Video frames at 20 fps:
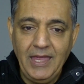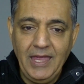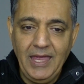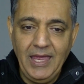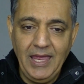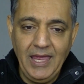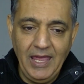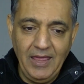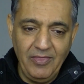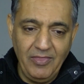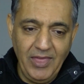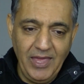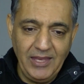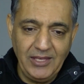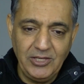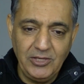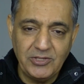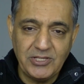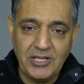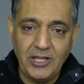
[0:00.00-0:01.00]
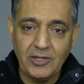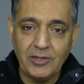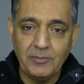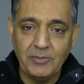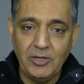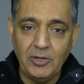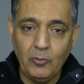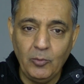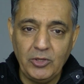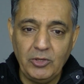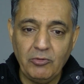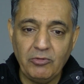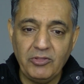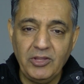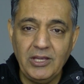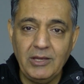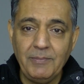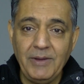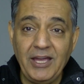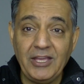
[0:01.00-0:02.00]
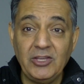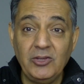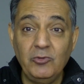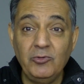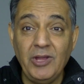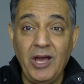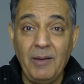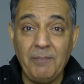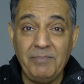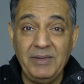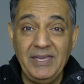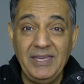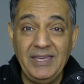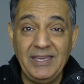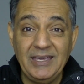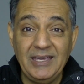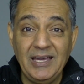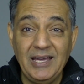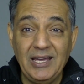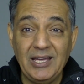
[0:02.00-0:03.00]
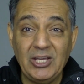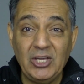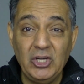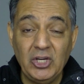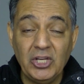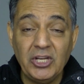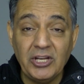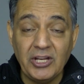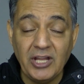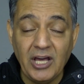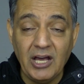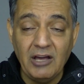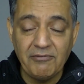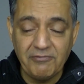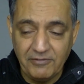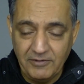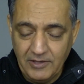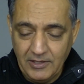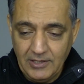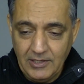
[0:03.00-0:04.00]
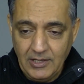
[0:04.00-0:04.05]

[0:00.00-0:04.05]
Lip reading: And then you tell them, when you think about you not being good enough,